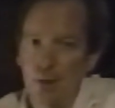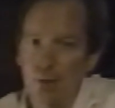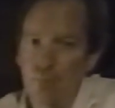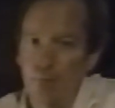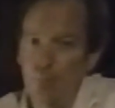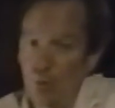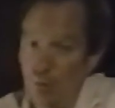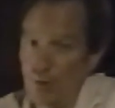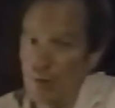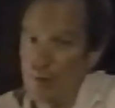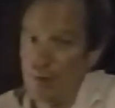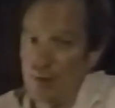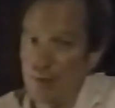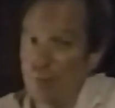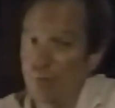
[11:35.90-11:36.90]

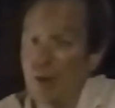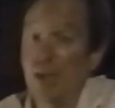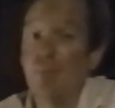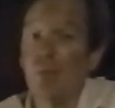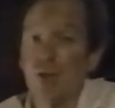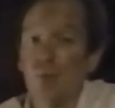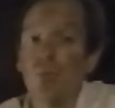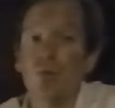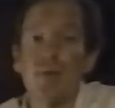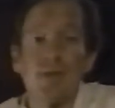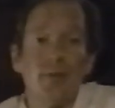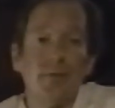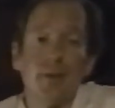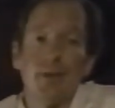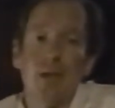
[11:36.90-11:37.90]
Reporters, and really much more
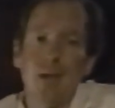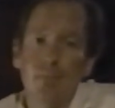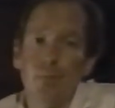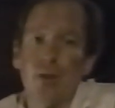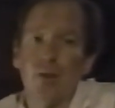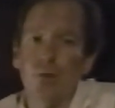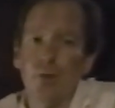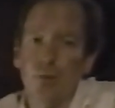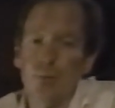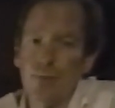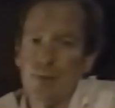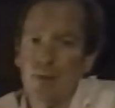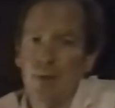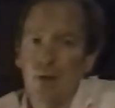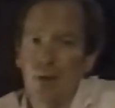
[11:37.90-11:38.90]
so the camera
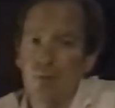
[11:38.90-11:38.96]
crews,